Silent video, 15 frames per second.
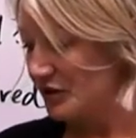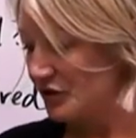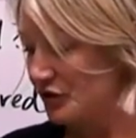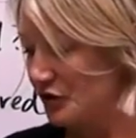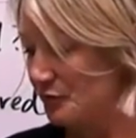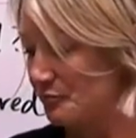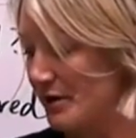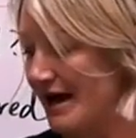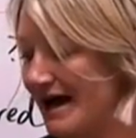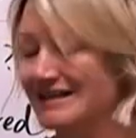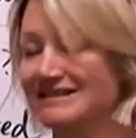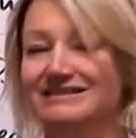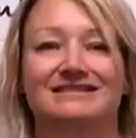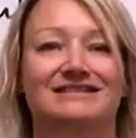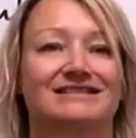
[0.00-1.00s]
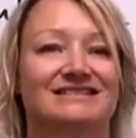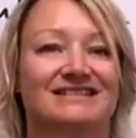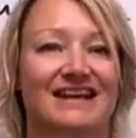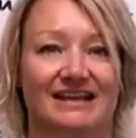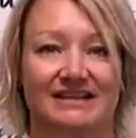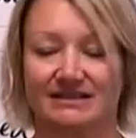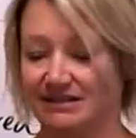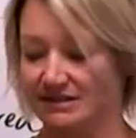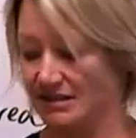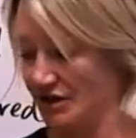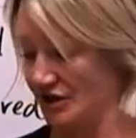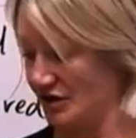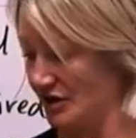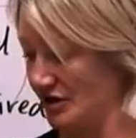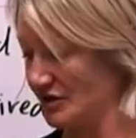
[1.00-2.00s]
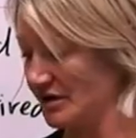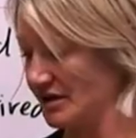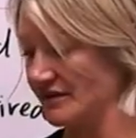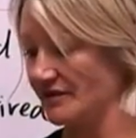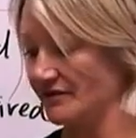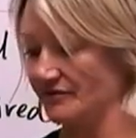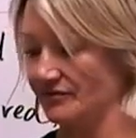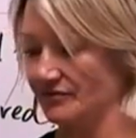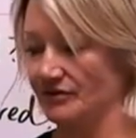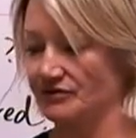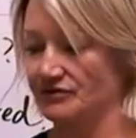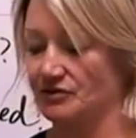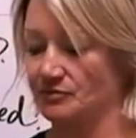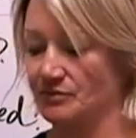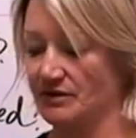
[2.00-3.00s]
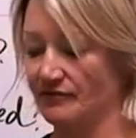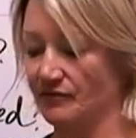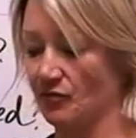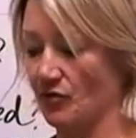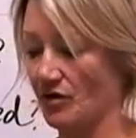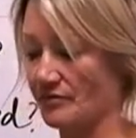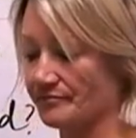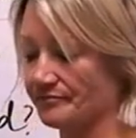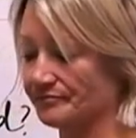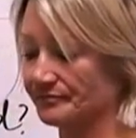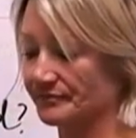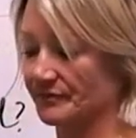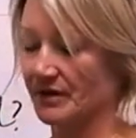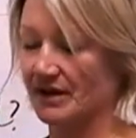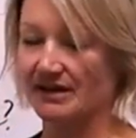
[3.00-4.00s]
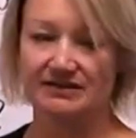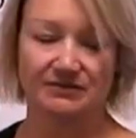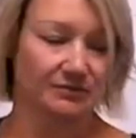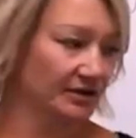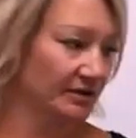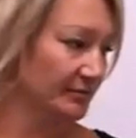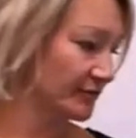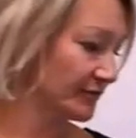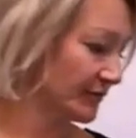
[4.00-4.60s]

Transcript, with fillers: the past tense here in the the to be form. Okay, so we're going to move